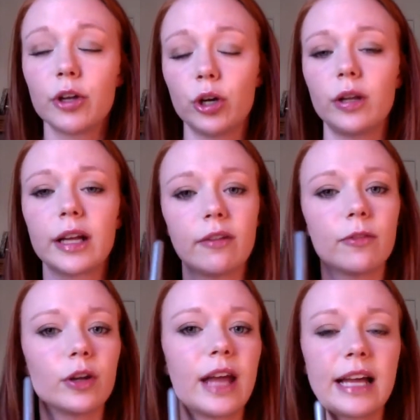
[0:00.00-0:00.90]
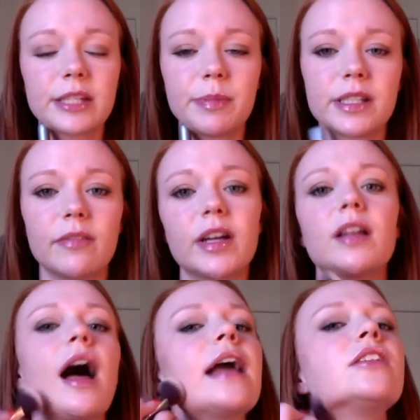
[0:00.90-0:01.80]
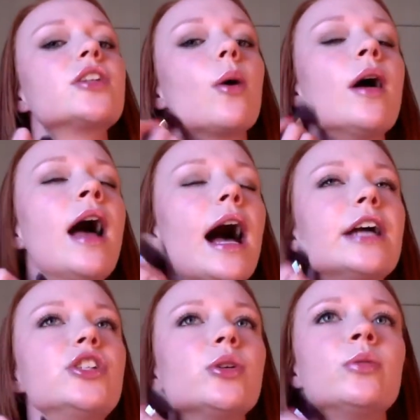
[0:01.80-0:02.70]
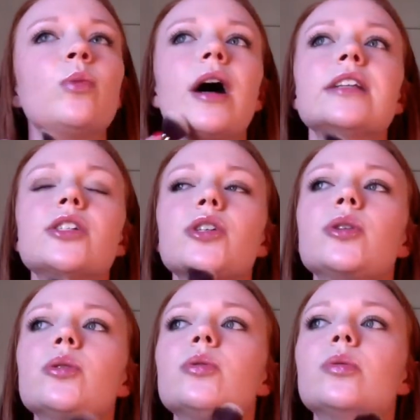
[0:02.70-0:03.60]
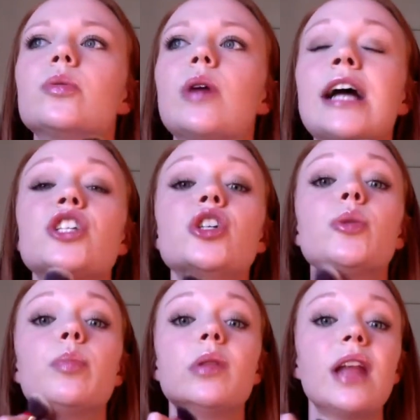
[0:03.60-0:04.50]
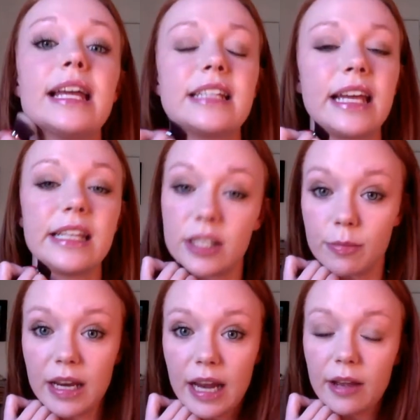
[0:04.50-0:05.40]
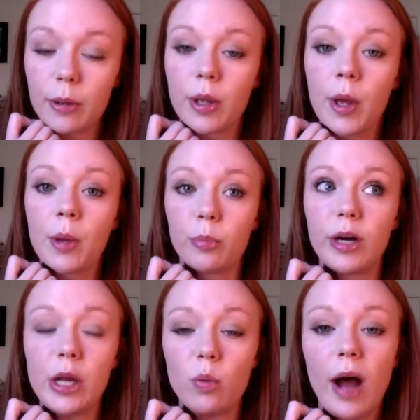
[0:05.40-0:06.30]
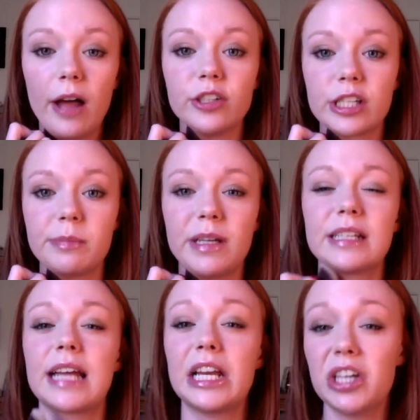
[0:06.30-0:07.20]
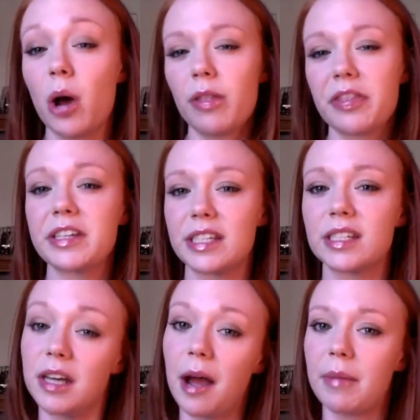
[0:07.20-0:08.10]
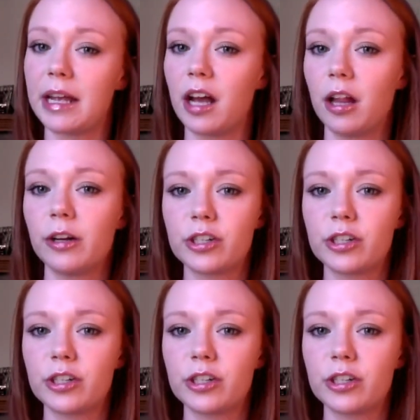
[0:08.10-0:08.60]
You're looking for that specific line. So I do blend it into my neck pretty well just because I know that this is not my color.